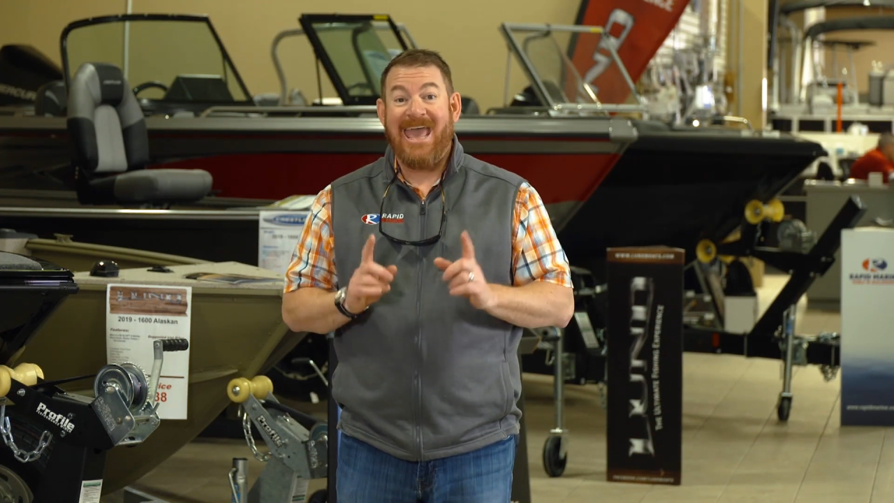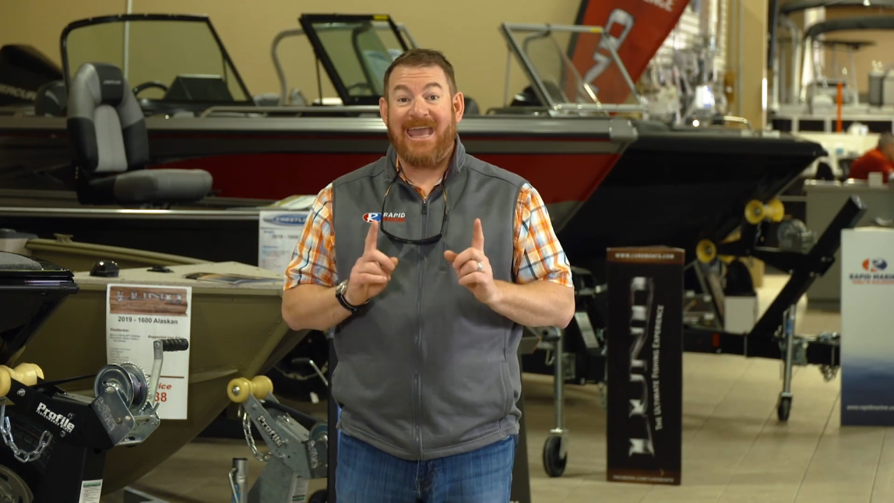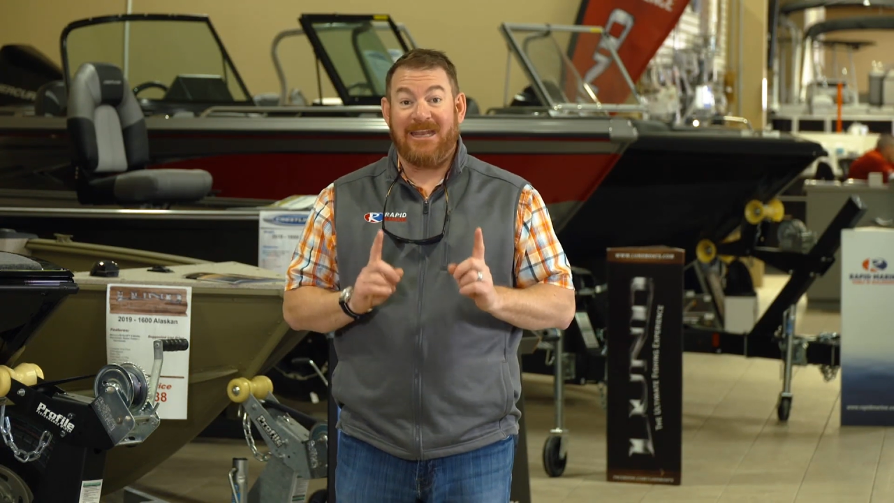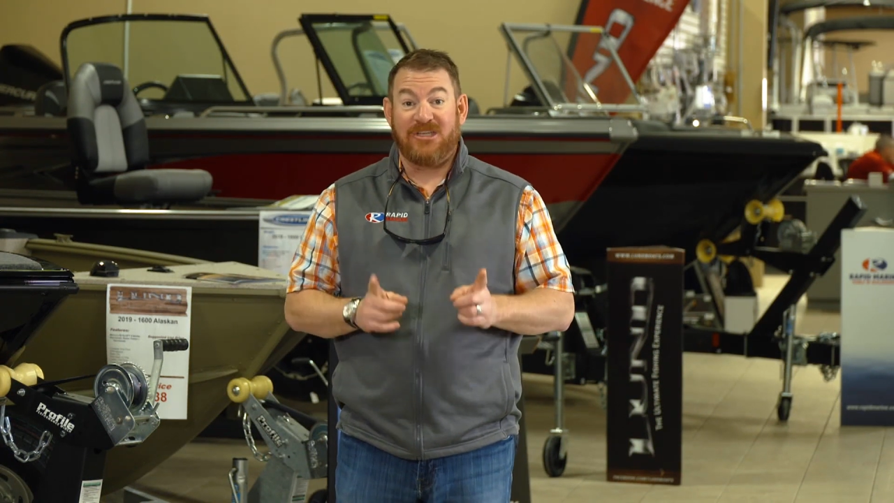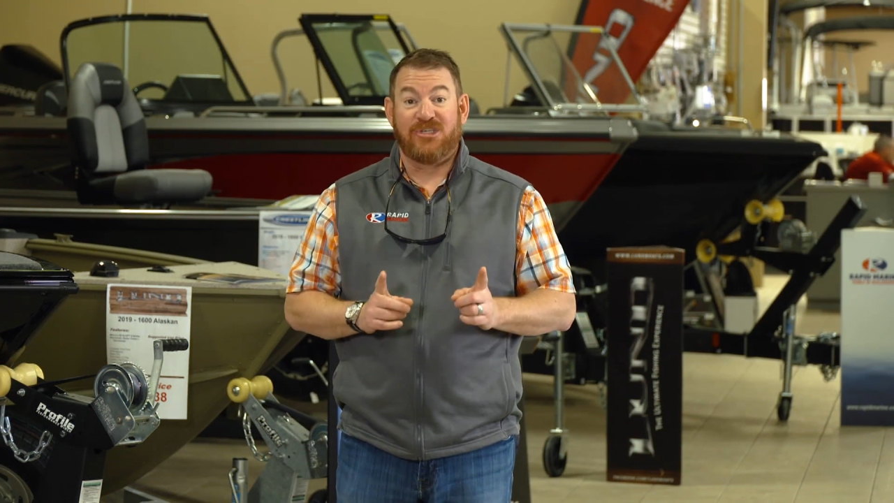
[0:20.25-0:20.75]

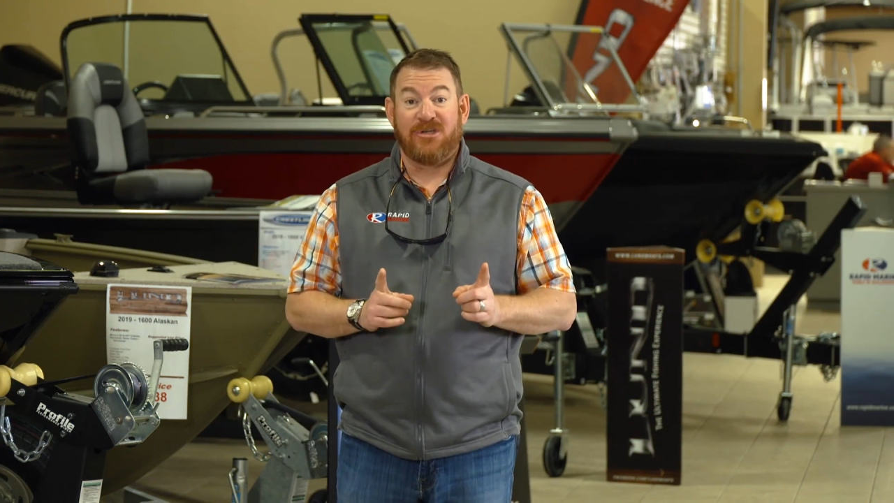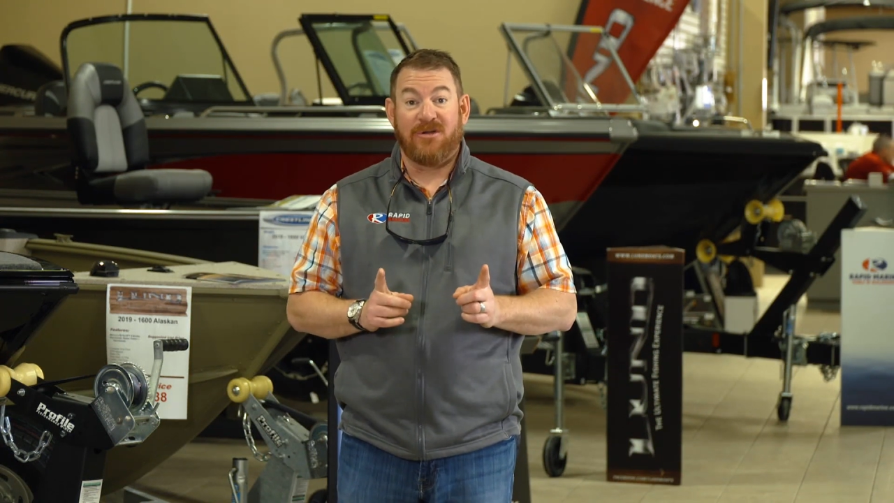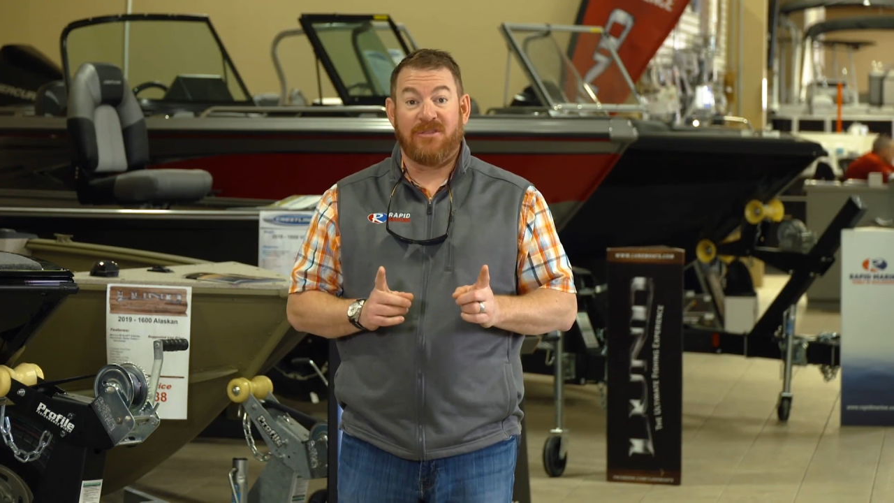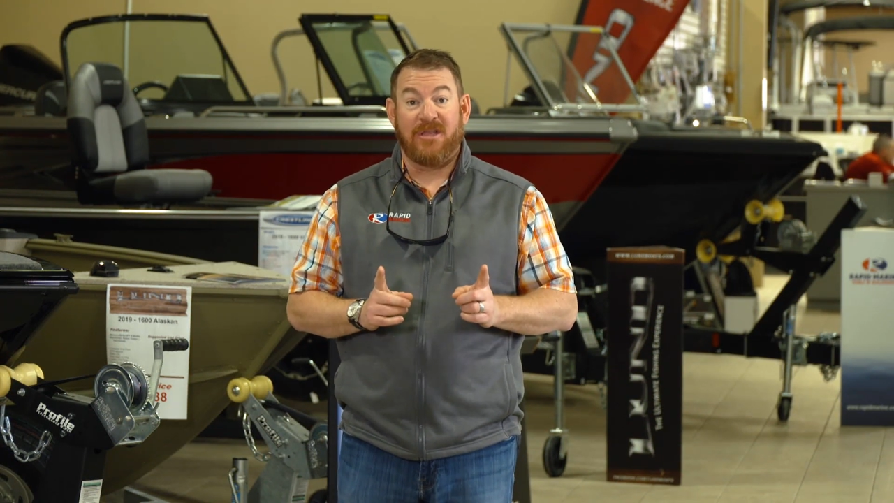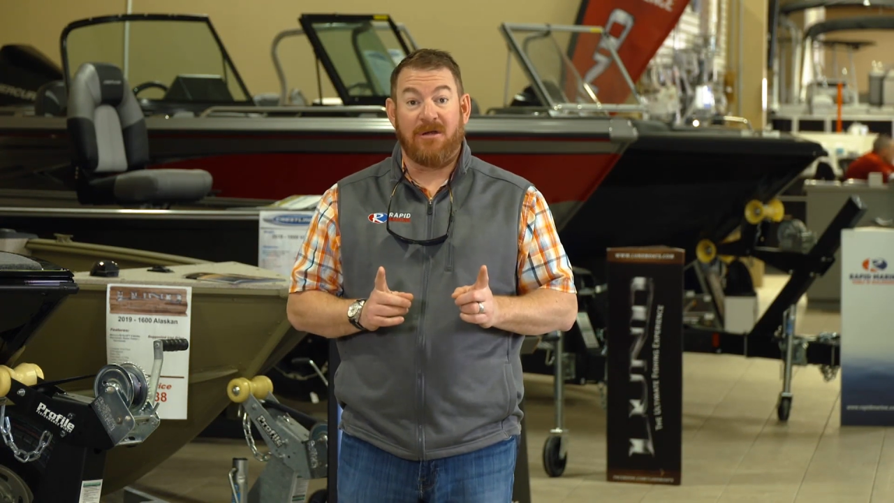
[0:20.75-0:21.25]
and
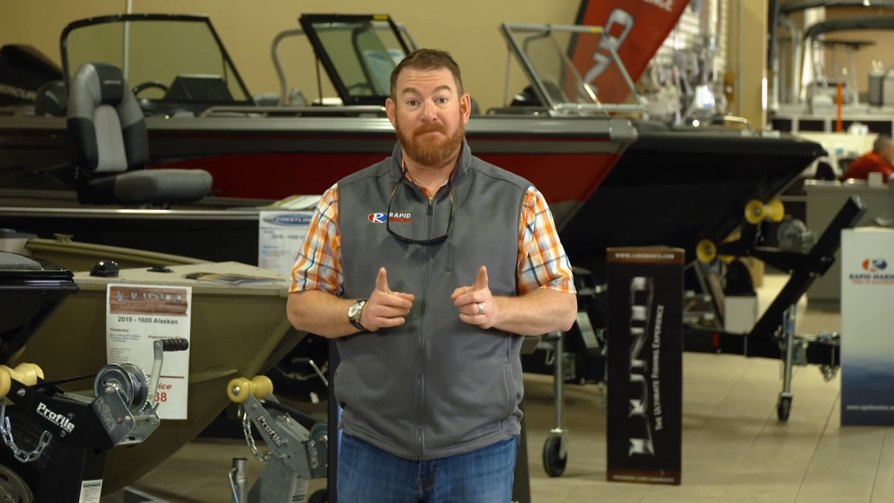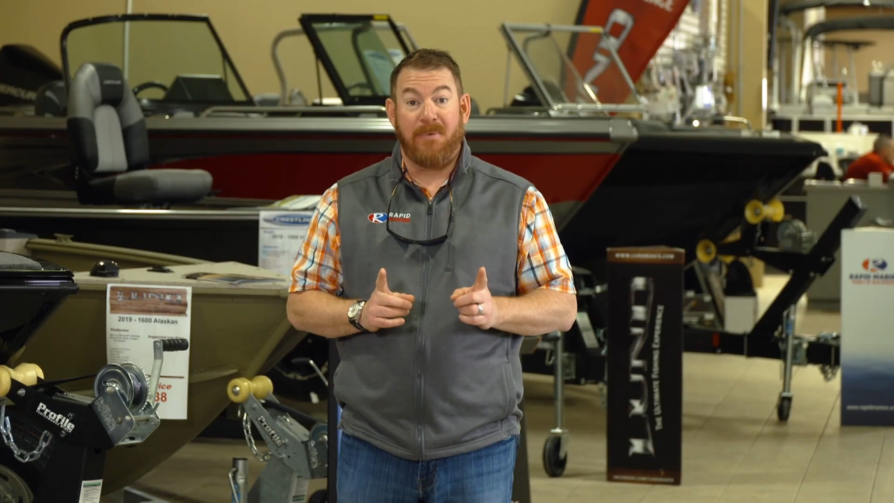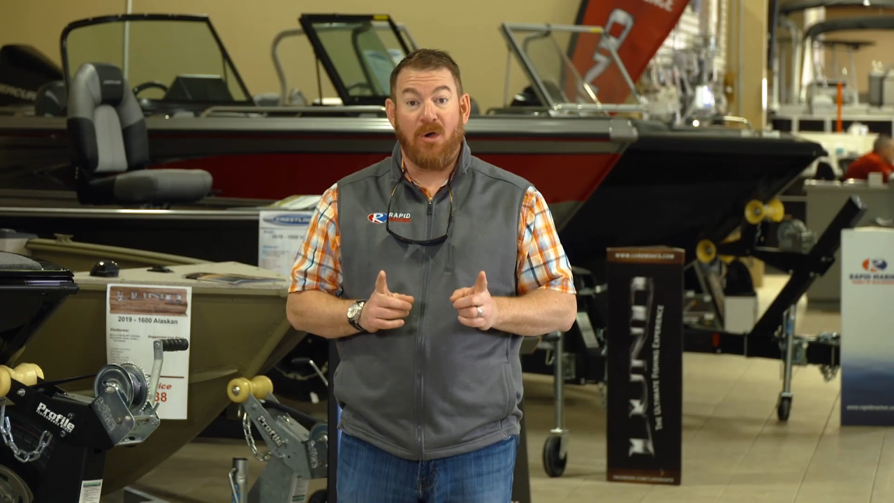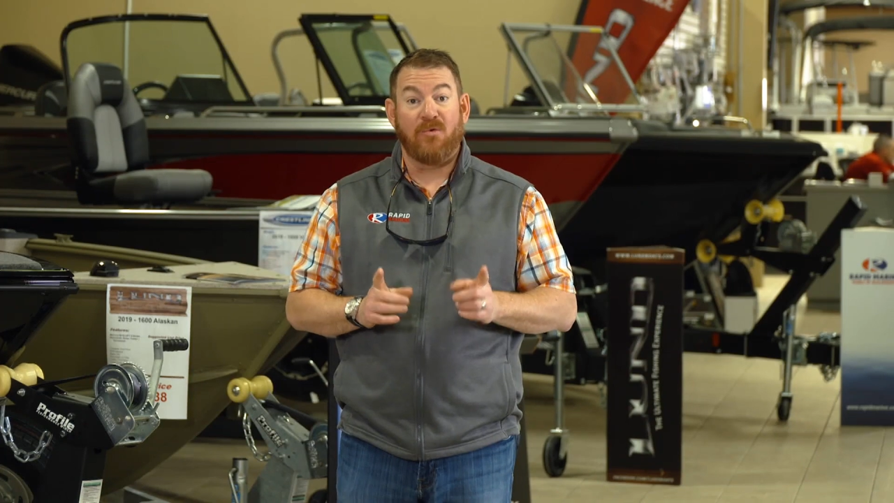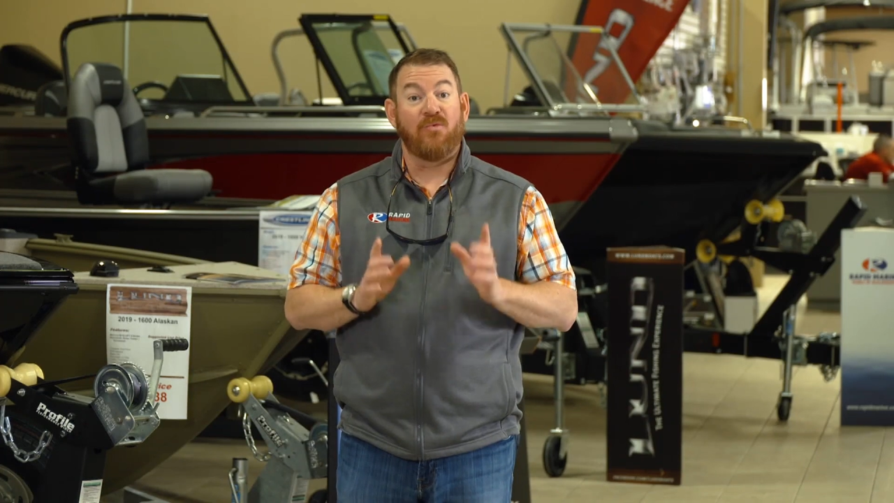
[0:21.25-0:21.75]
ensure that your boat